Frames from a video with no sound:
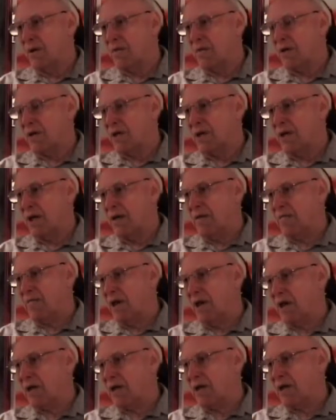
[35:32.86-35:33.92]
we came
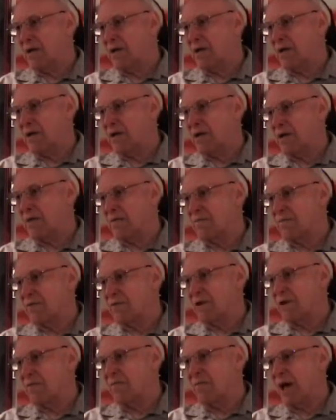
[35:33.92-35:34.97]
back, uh,
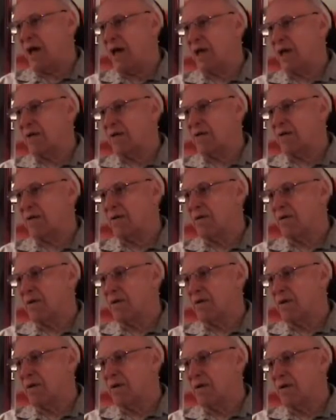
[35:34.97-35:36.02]
straight back
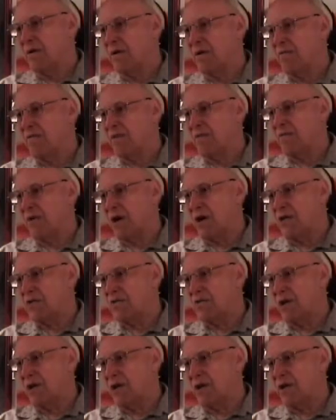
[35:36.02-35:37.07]
from
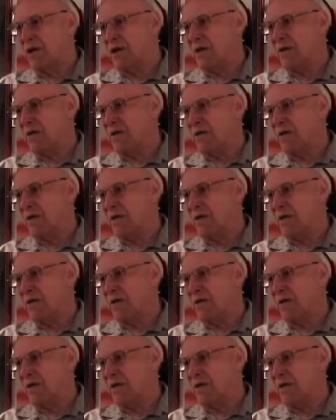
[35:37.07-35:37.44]
Australia.